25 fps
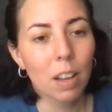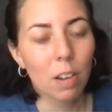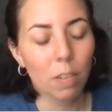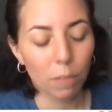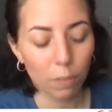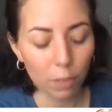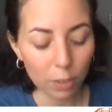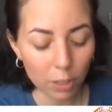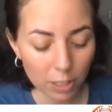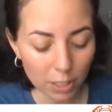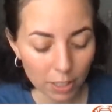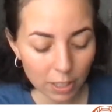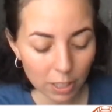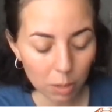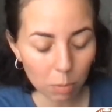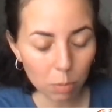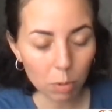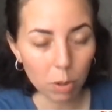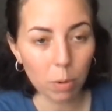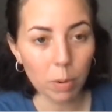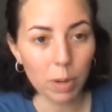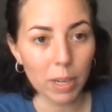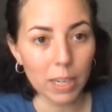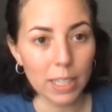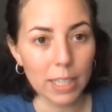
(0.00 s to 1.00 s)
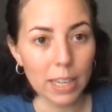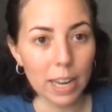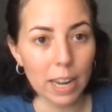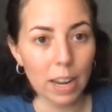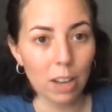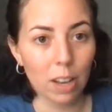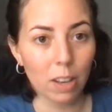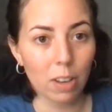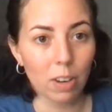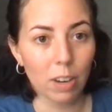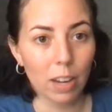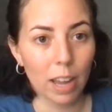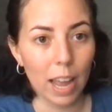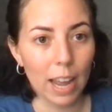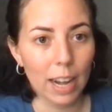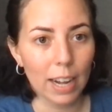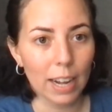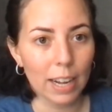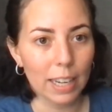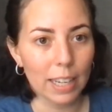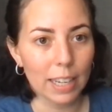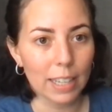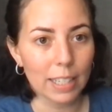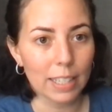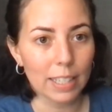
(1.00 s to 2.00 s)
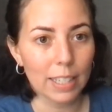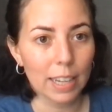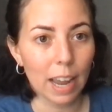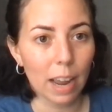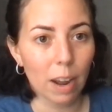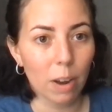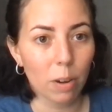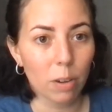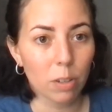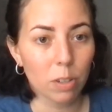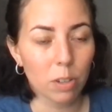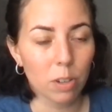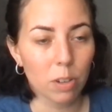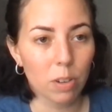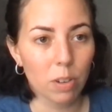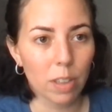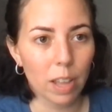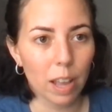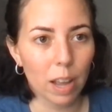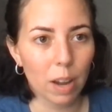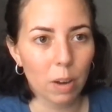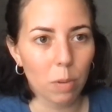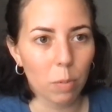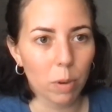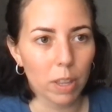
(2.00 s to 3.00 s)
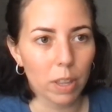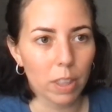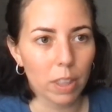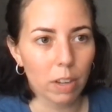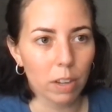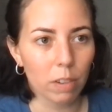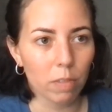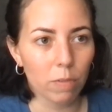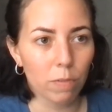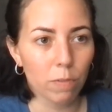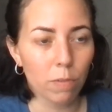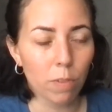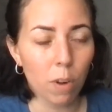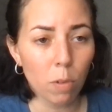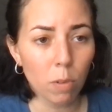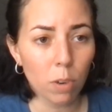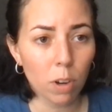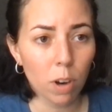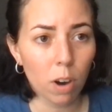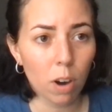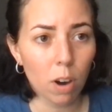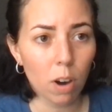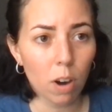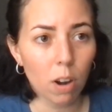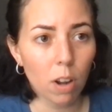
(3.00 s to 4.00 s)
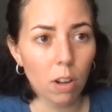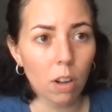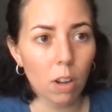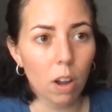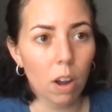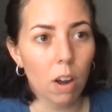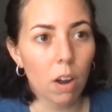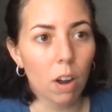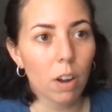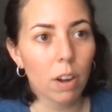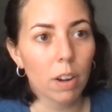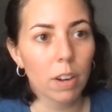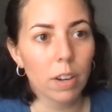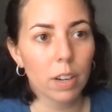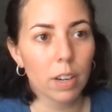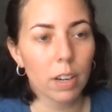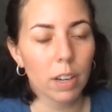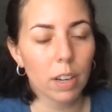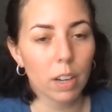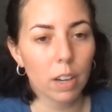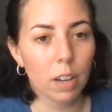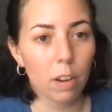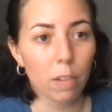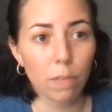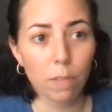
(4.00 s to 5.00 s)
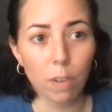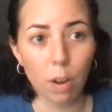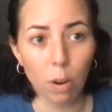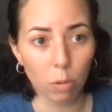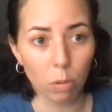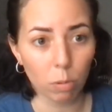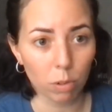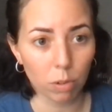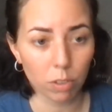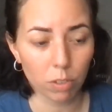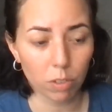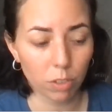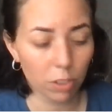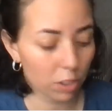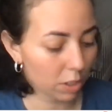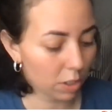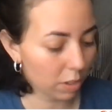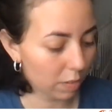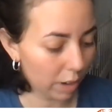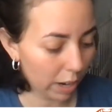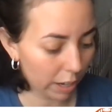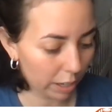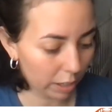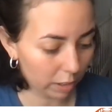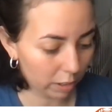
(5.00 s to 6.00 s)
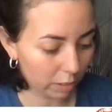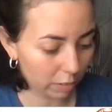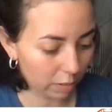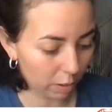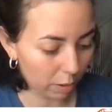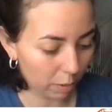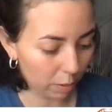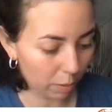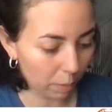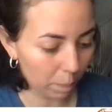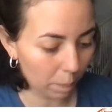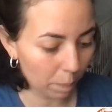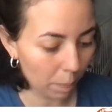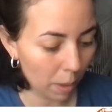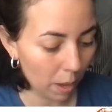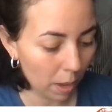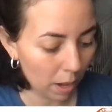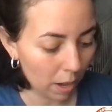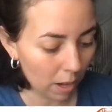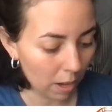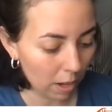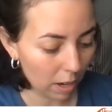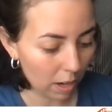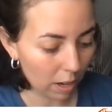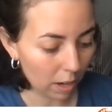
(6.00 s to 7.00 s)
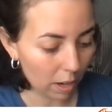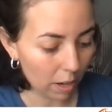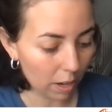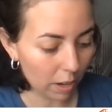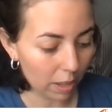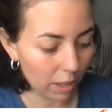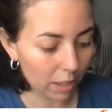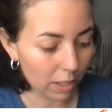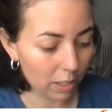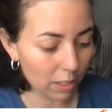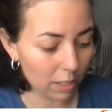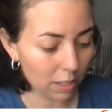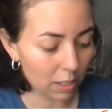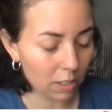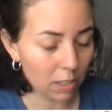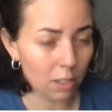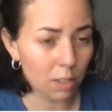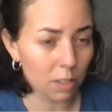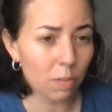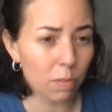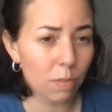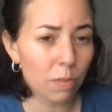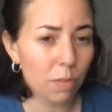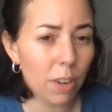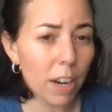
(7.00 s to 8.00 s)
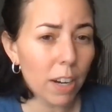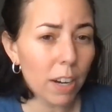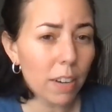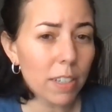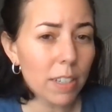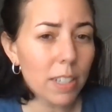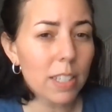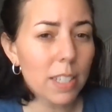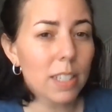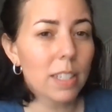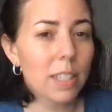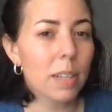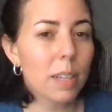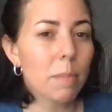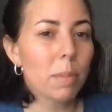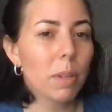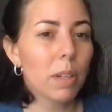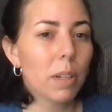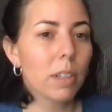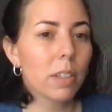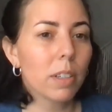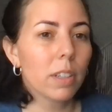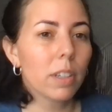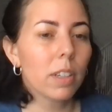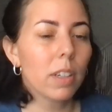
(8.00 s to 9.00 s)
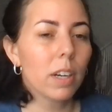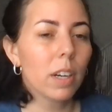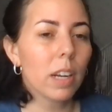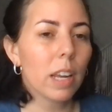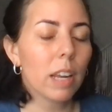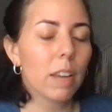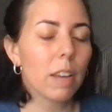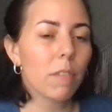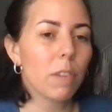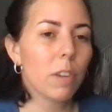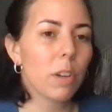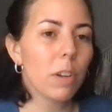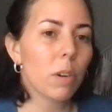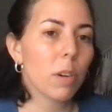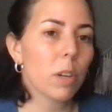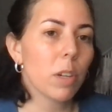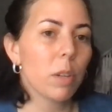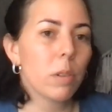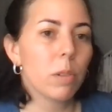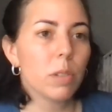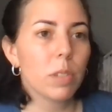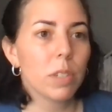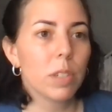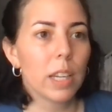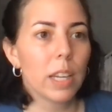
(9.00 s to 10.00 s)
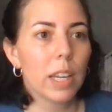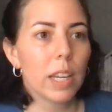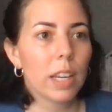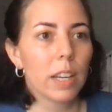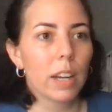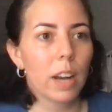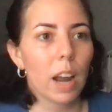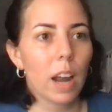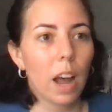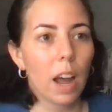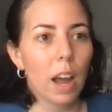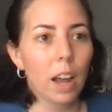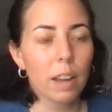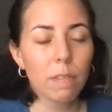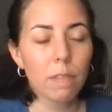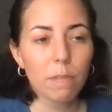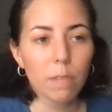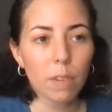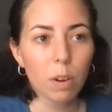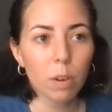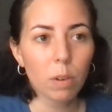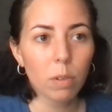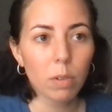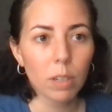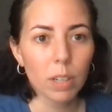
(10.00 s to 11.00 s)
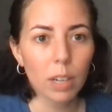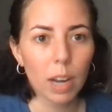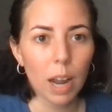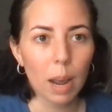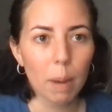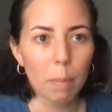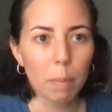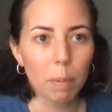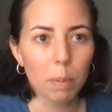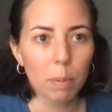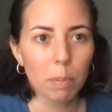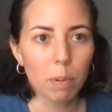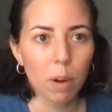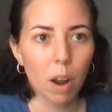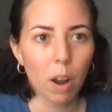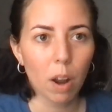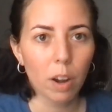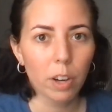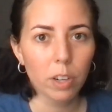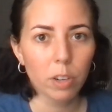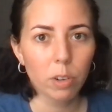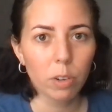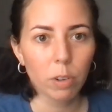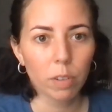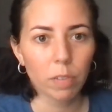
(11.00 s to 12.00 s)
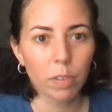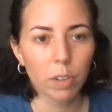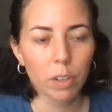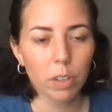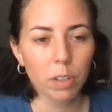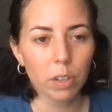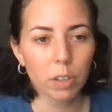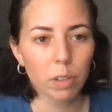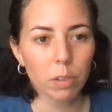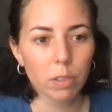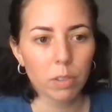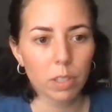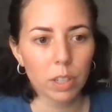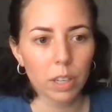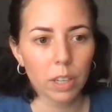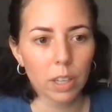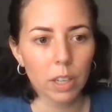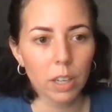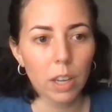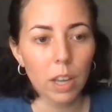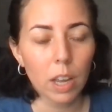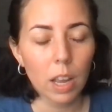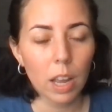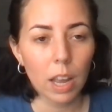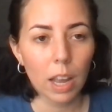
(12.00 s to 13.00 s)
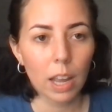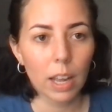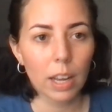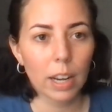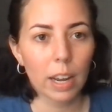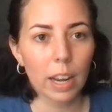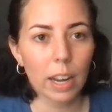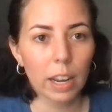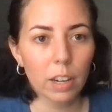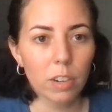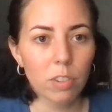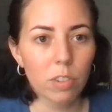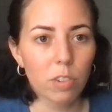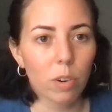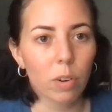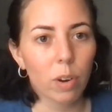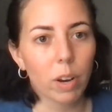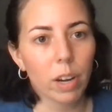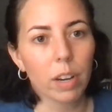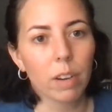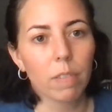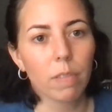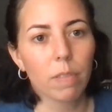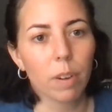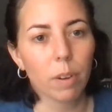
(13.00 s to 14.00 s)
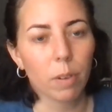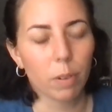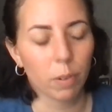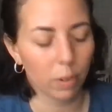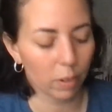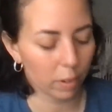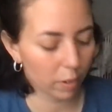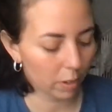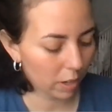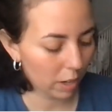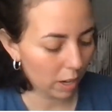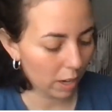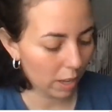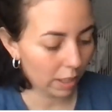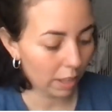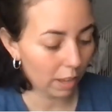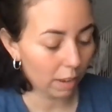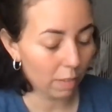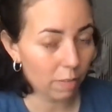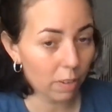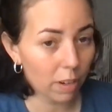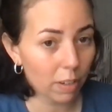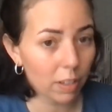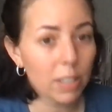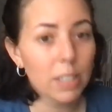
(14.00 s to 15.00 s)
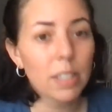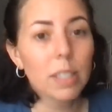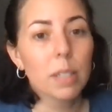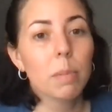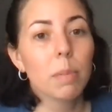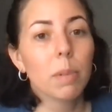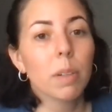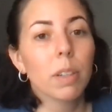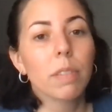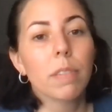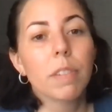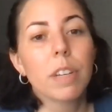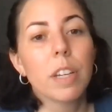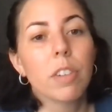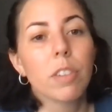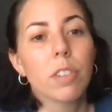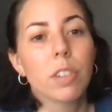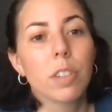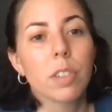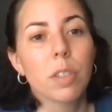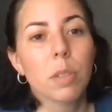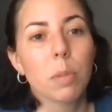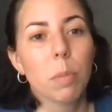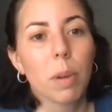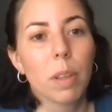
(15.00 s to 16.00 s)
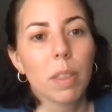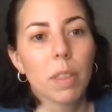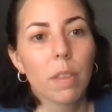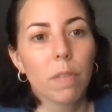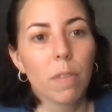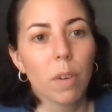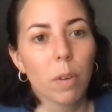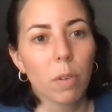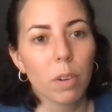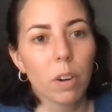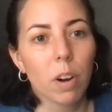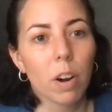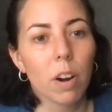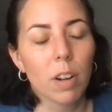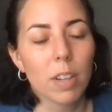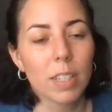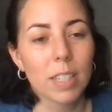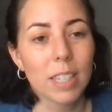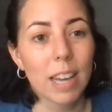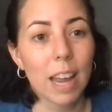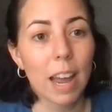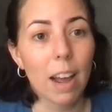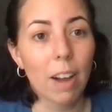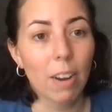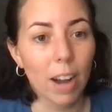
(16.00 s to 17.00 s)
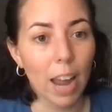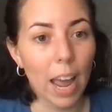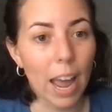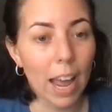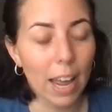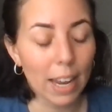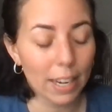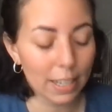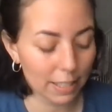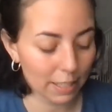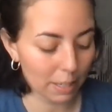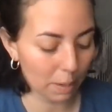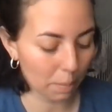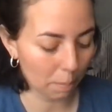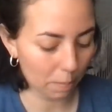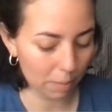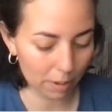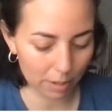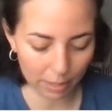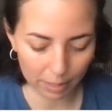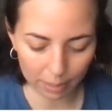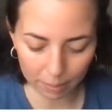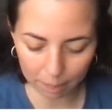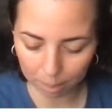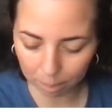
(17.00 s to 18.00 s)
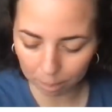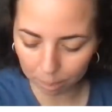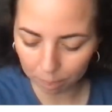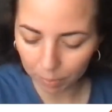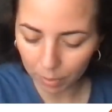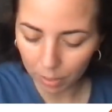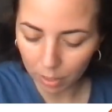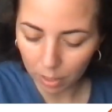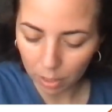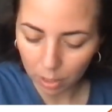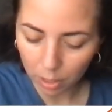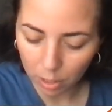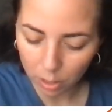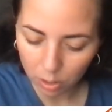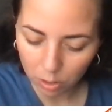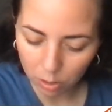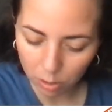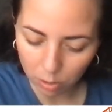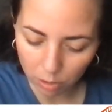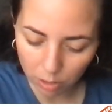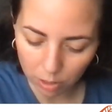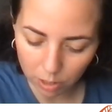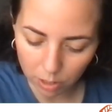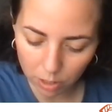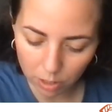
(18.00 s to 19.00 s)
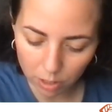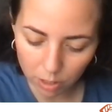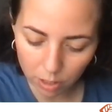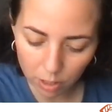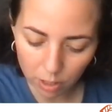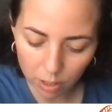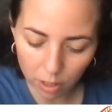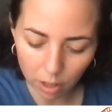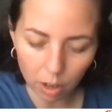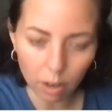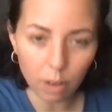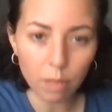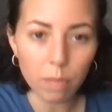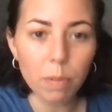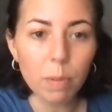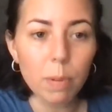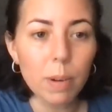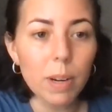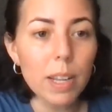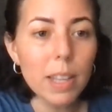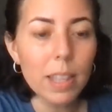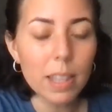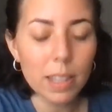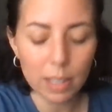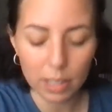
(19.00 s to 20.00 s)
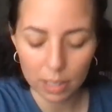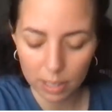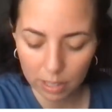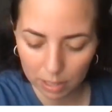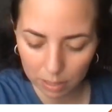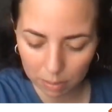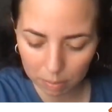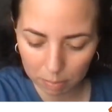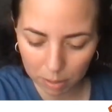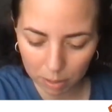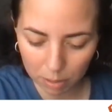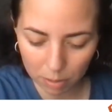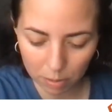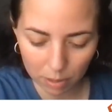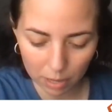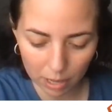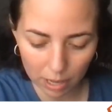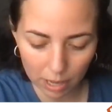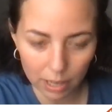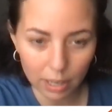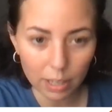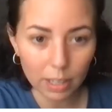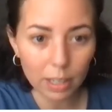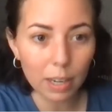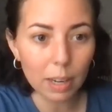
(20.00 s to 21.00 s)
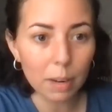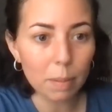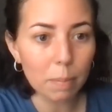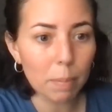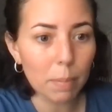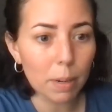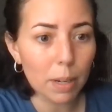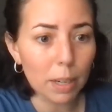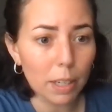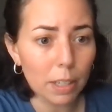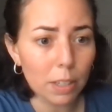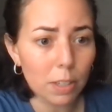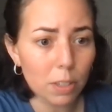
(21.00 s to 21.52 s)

First thing we're going to take a look at is how to do that with a phone call on a phone, just a regular phone. This is very similar if you're using an iPhone, an Apple product, or if you're using an Android phone. They have very similar features with the phone calls and how to add somebody. So to start off with, let me go ahead and get my